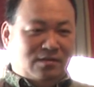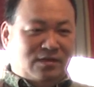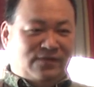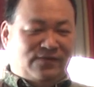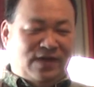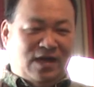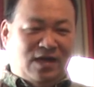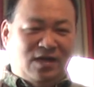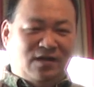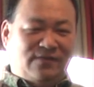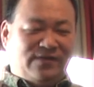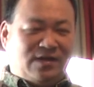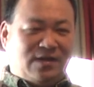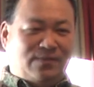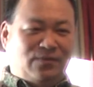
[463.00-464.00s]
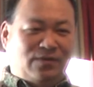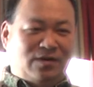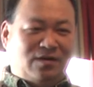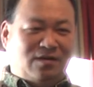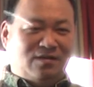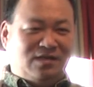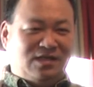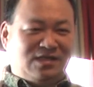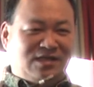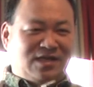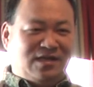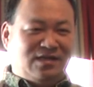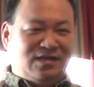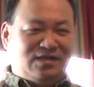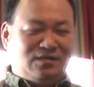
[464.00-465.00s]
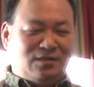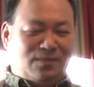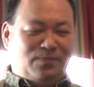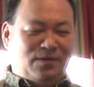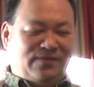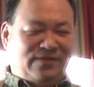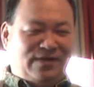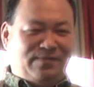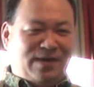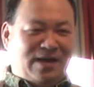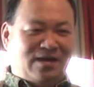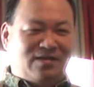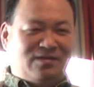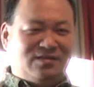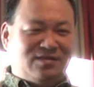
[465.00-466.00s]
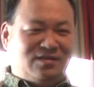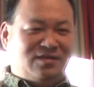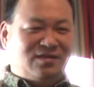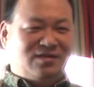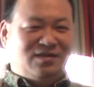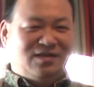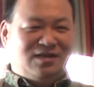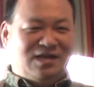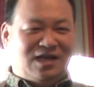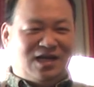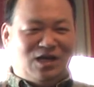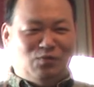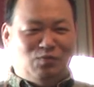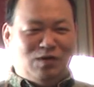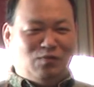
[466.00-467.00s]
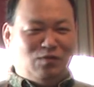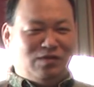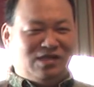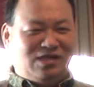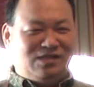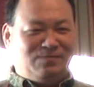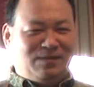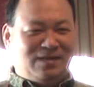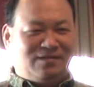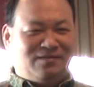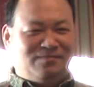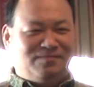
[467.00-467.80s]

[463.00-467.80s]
If any of the component on this thing is not perfectly balanced, how well would this spin?